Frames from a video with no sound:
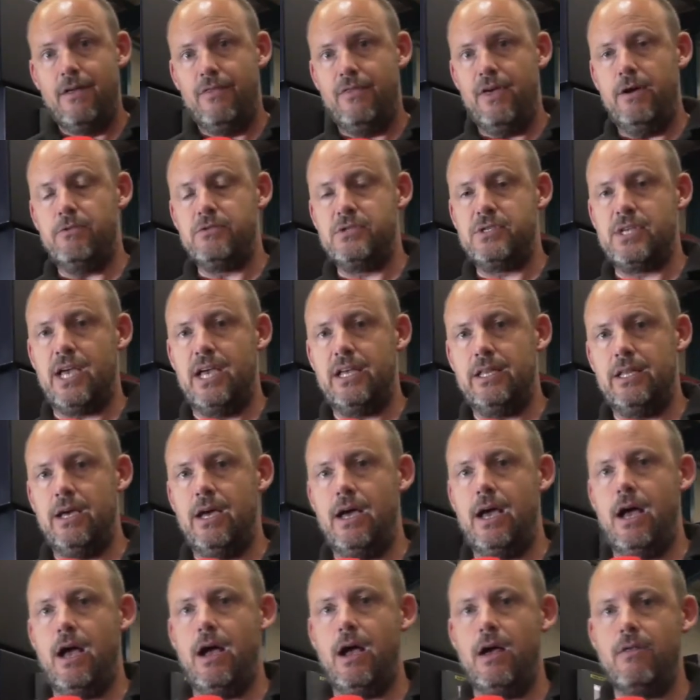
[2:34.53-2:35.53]
They'll say
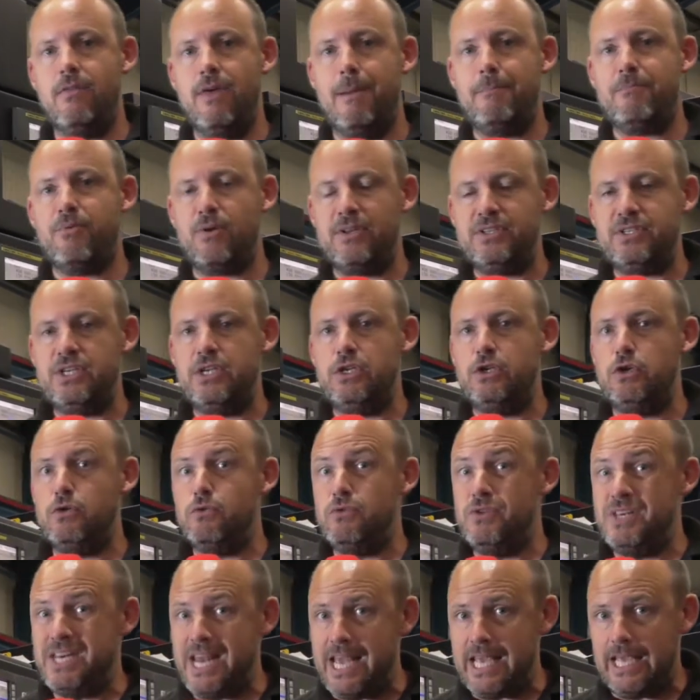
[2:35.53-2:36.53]
that they're pretty
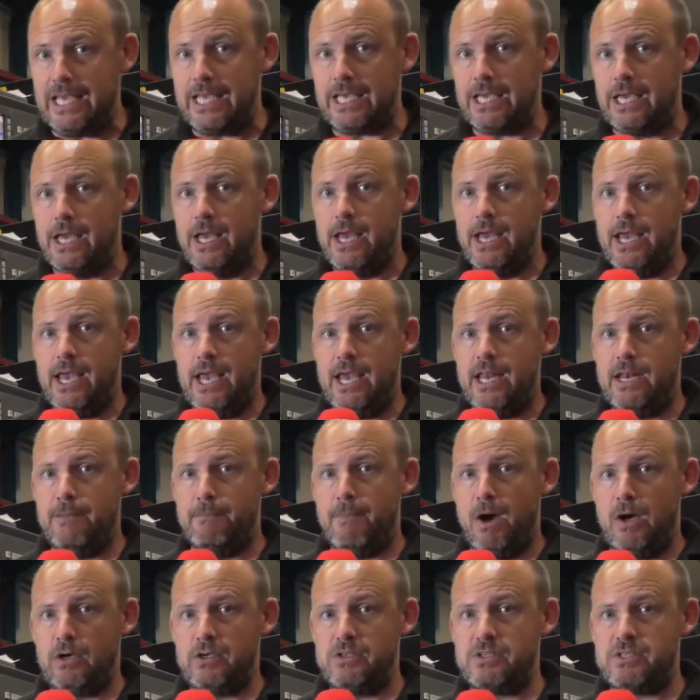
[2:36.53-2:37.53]
unique in
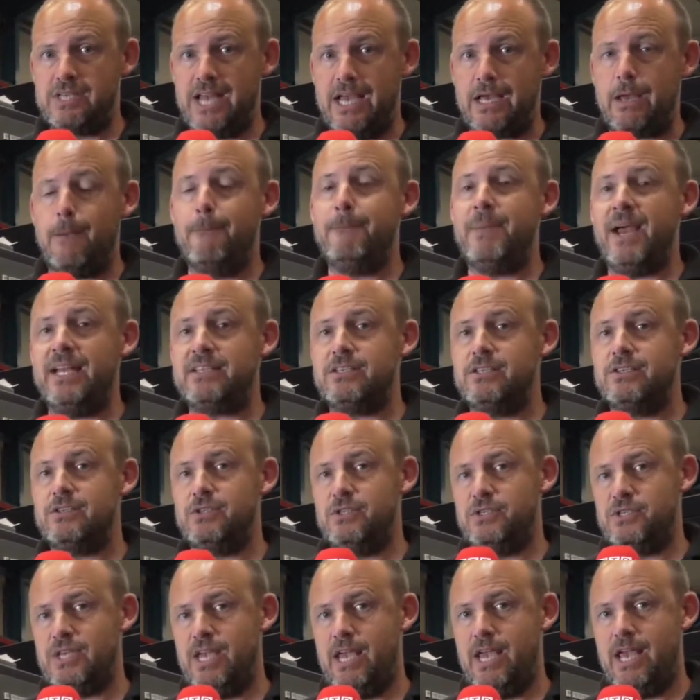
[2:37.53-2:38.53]
amongst their
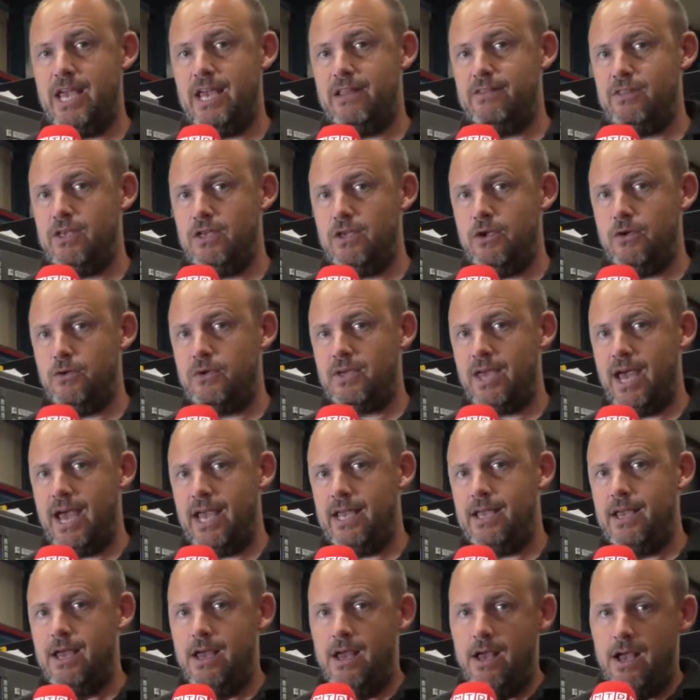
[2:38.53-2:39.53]
competitors here in the
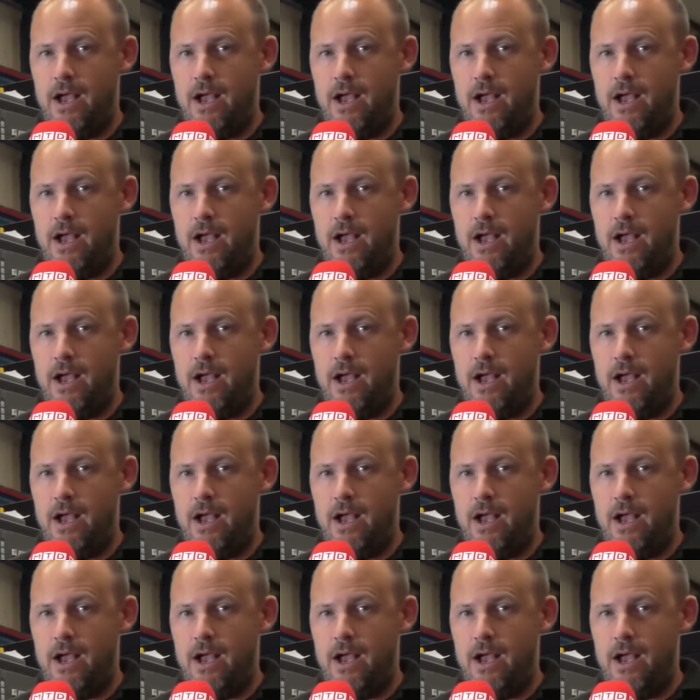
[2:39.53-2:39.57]
UK.